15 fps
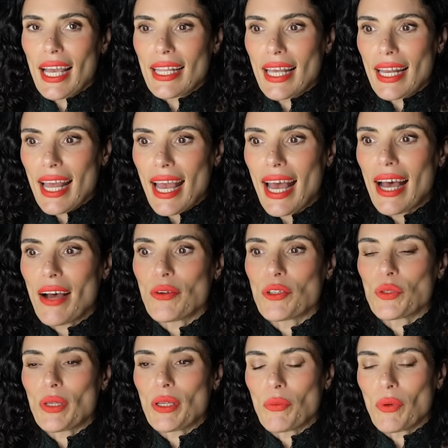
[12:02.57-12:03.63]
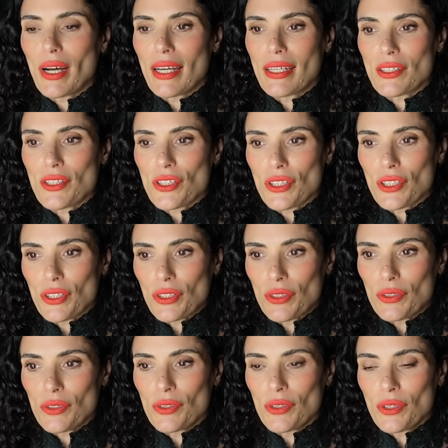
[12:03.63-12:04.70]
and then how do we want
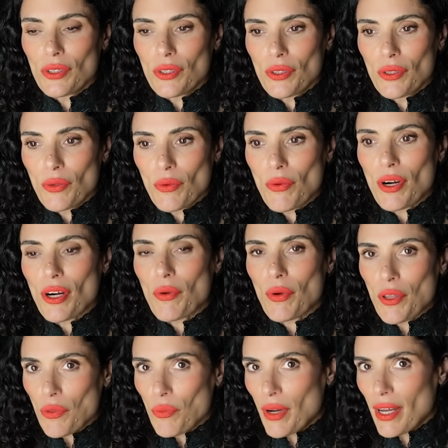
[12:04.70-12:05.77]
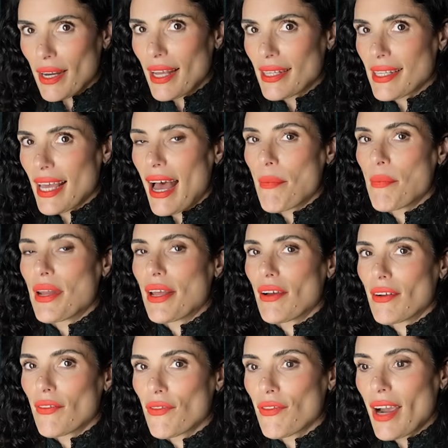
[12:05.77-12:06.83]
to work with what is happening
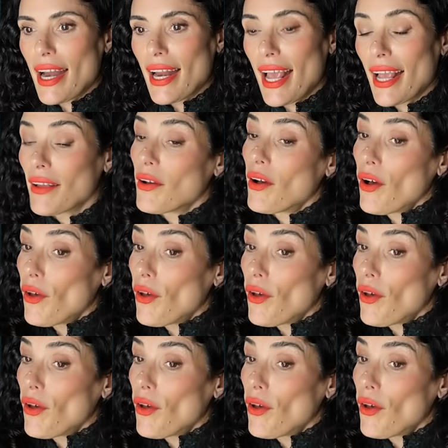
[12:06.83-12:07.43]
on Friday?